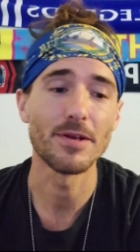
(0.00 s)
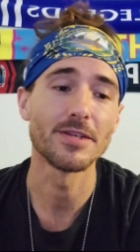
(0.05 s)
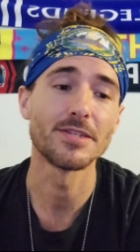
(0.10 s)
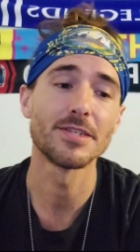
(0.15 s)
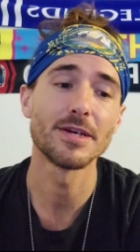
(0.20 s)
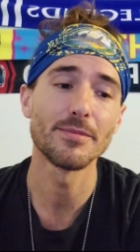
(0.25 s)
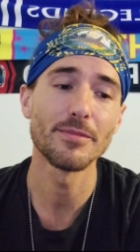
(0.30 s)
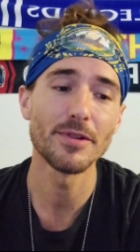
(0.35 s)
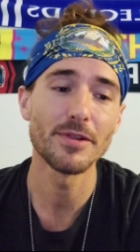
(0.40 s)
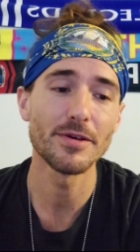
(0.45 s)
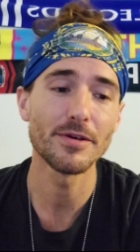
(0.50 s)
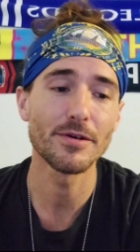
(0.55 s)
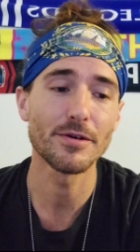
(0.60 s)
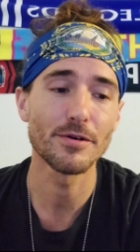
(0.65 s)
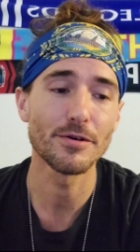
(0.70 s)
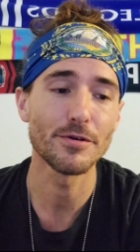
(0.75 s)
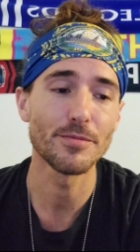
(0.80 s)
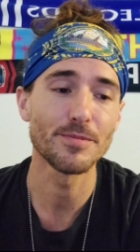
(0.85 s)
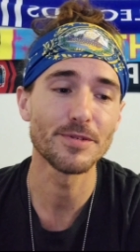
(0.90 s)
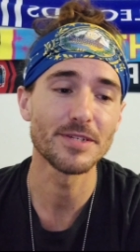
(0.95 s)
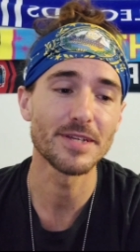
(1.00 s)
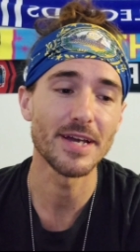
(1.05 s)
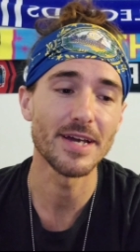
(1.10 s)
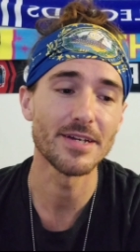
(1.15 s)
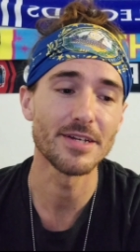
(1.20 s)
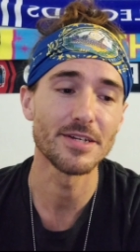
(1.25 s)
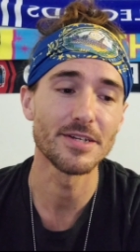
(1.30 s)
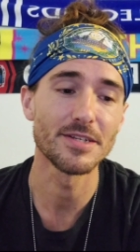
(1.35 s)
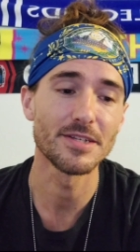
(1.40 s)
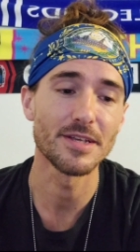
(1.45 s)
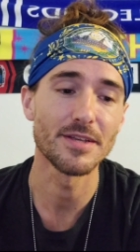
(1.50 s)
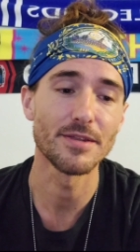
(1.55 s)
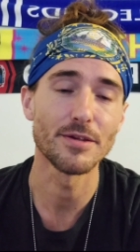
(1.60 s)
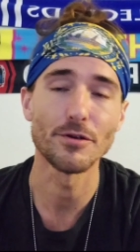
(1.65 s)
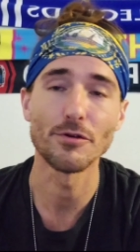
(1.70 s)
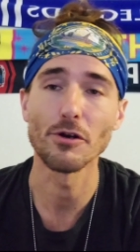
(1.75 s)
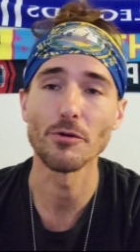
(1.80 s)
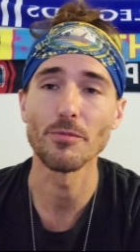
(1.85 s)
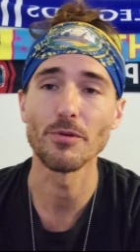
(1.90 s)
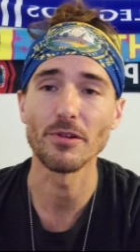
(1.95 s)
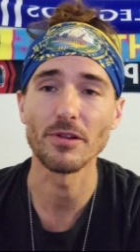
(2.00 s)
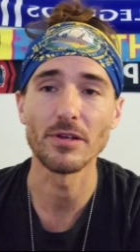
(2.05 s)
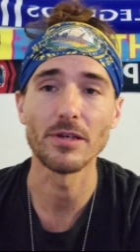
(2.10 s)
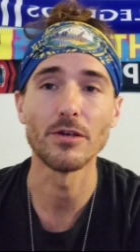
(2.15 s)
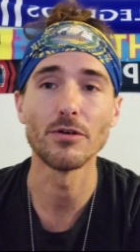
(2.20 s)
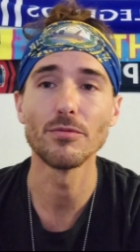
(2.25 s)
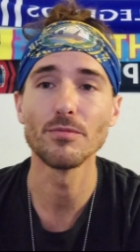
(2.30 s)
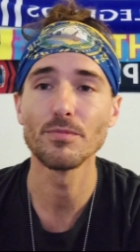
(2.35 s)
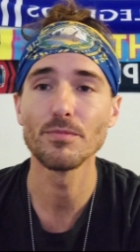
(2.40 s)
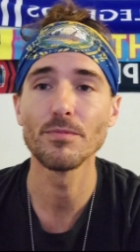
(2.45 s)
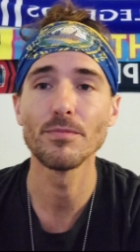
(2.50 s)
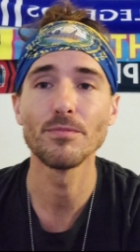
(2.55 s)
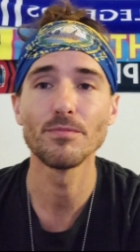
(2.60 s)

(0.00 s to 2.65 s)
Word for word: Now, some of the group stages in the Europa League, you